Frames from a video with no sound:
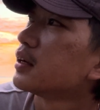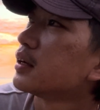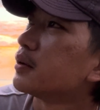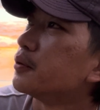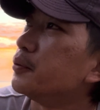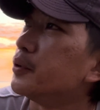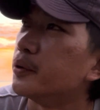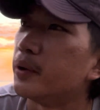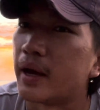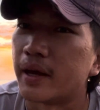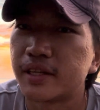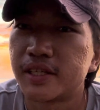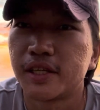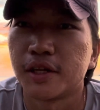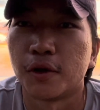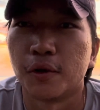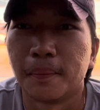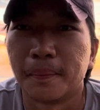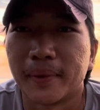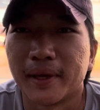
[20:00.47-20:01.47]
we were
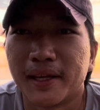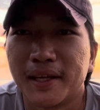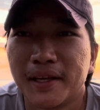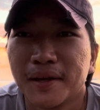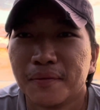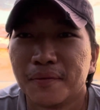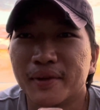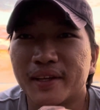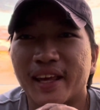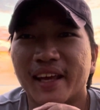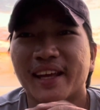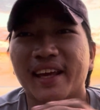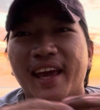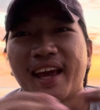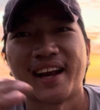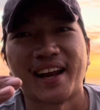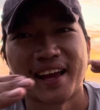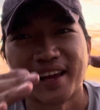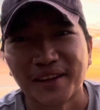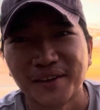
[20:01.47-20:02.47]
actually hoping we can
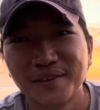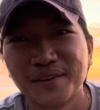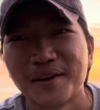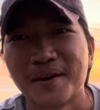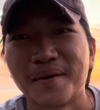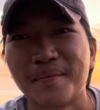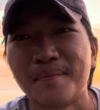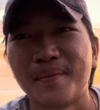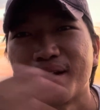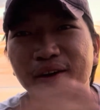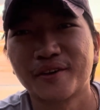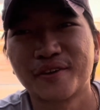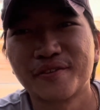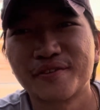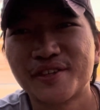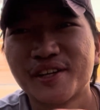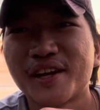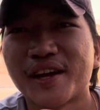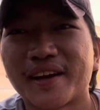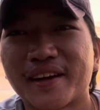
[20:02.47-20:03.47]
get like, you know, a
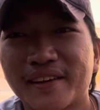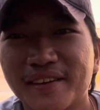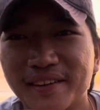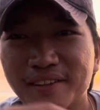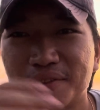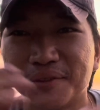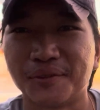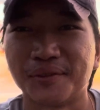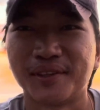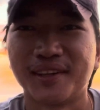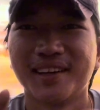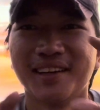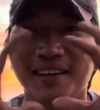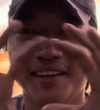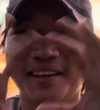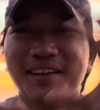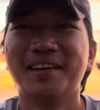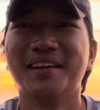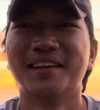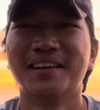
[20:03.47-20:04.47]
mangrove jack to
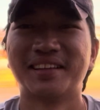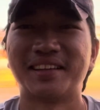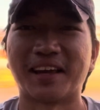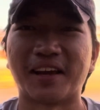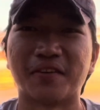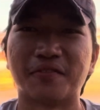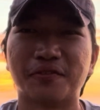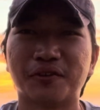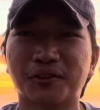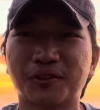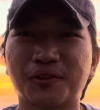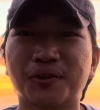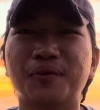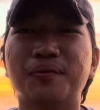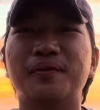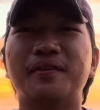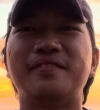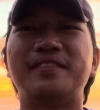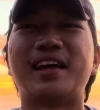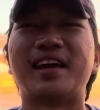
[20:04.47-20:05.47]
take a photo
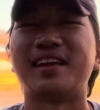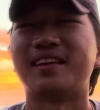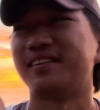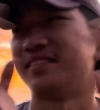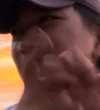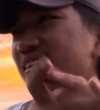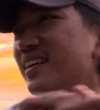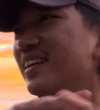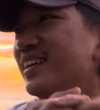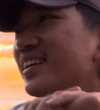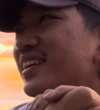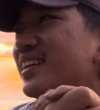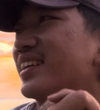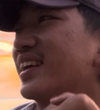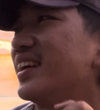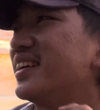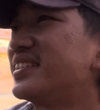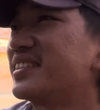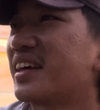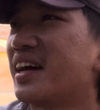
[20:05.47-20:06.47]
with that
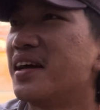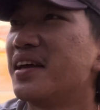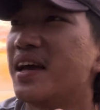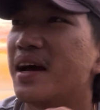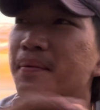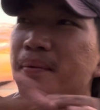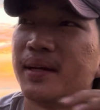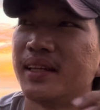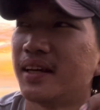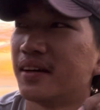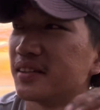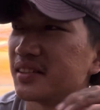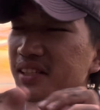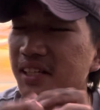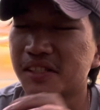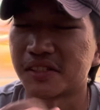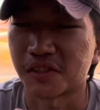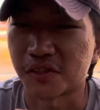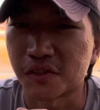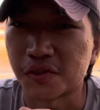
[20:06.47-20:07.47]
nice sky. Yeah, but that was
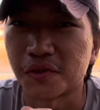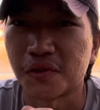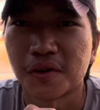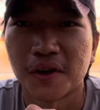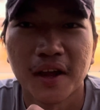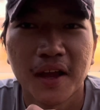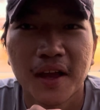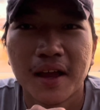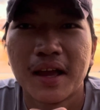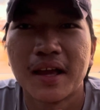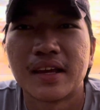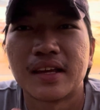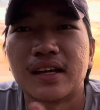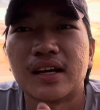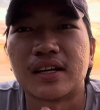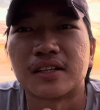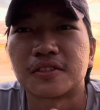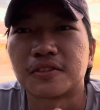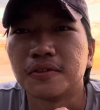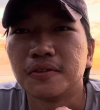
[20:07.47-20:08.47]
just a joke.
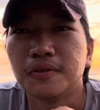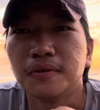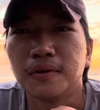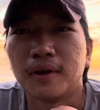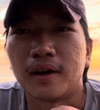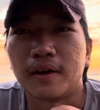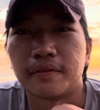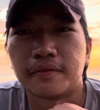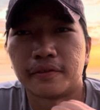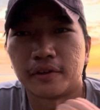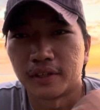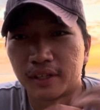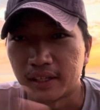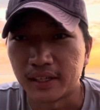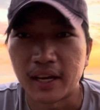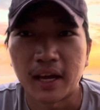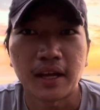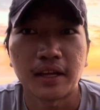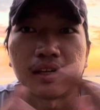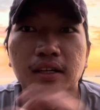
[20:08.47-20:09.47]
Yeah, so for the
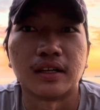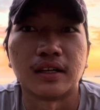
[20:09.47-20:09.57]
night,